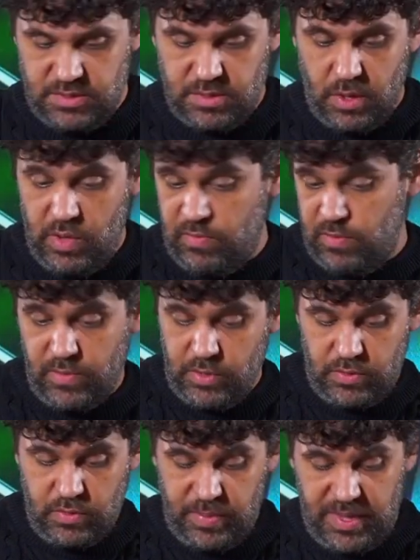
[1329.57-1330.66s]
So if you
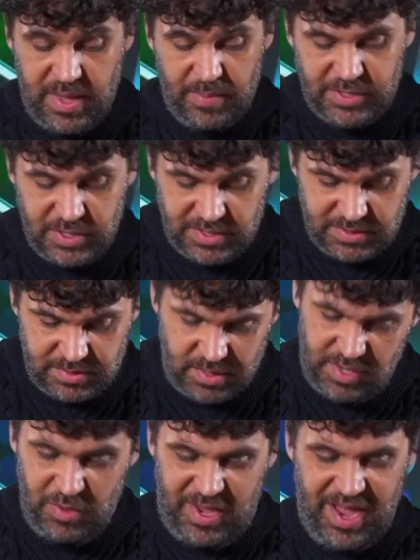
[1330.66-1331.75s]
want to be
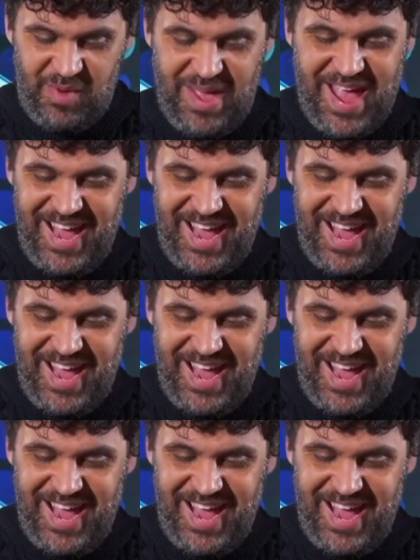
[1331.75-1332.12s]
ambitious, you can